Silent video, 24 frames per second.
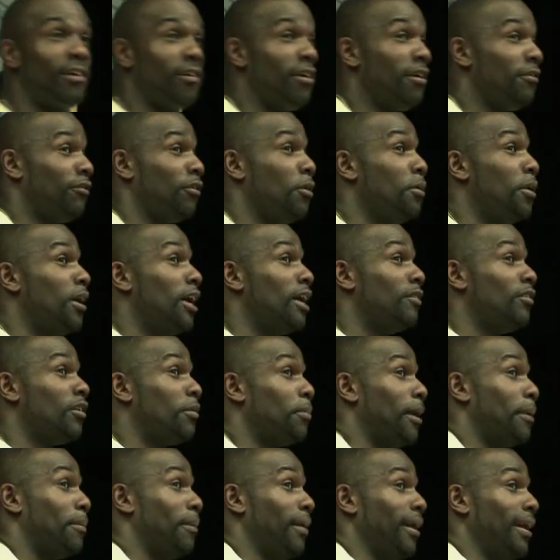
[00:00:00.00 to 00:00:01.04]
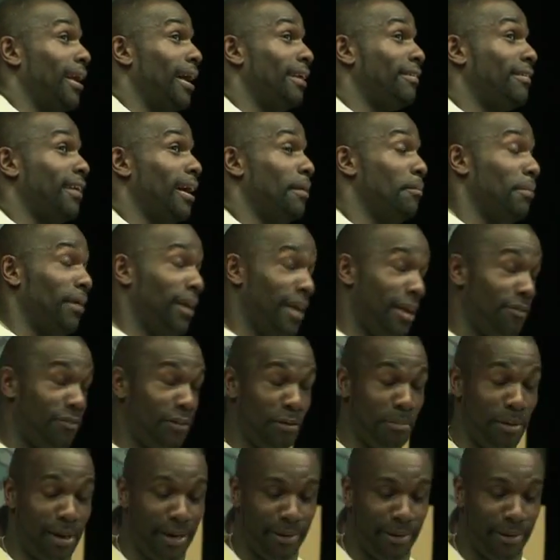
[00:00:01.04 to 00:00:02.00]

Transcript: there are a few nervous people in that tent, believe you me.